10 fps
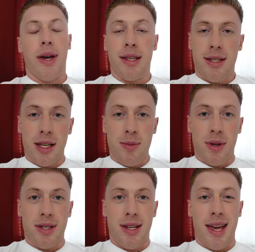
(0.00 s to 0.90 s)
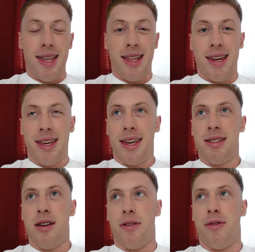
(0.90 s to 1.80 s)
We get six meals a day. Then it
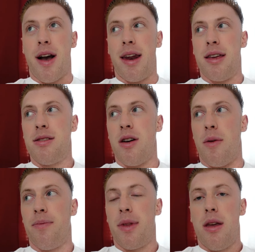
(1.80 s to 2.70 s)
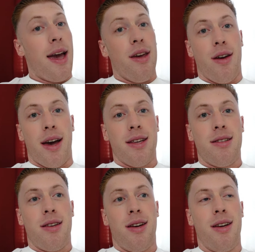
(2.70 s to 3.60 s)
gets here Friday. So yeah, you
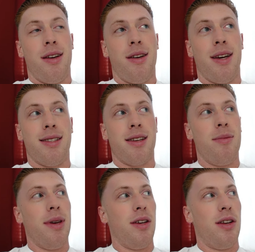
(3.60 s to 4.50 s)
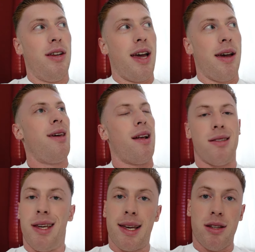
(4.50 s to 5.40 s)
guys, it's gonna be a good day. I'll
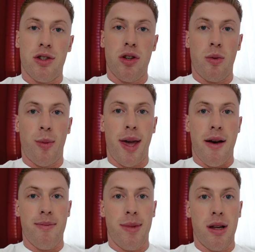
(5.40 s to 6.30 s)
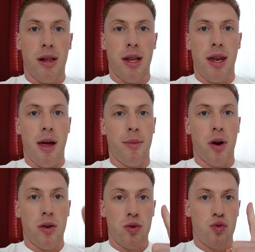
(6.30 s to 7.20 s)
see you guys here soon when we have meal
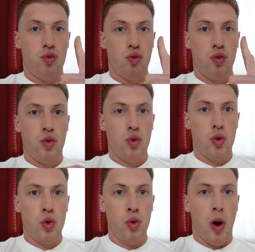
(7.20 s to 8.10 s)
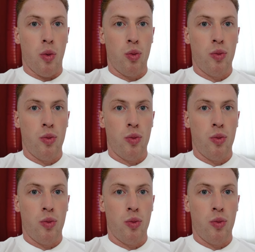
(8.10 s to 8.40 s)
number uno.